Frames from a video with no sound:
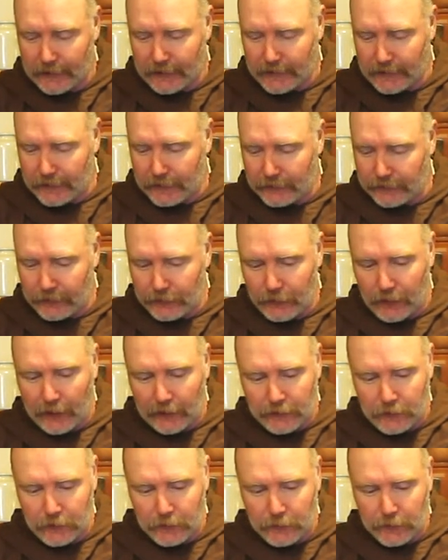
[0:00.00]
So if you
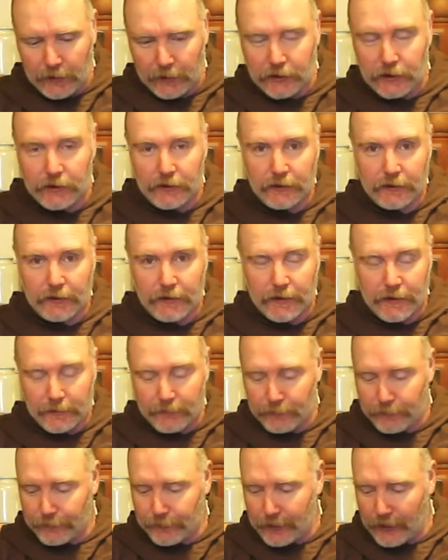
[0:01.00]
drank too much, eat
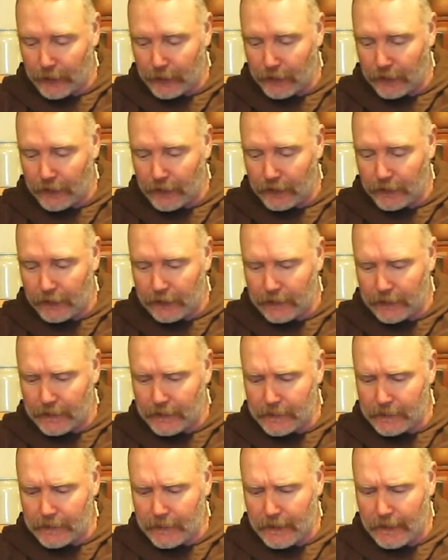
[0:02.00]
some sauerkraut, I
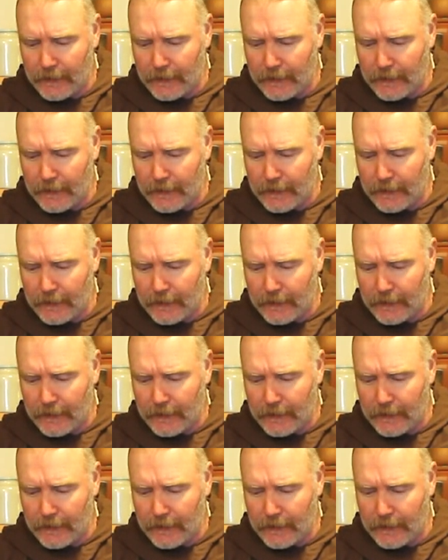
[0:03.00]
guess.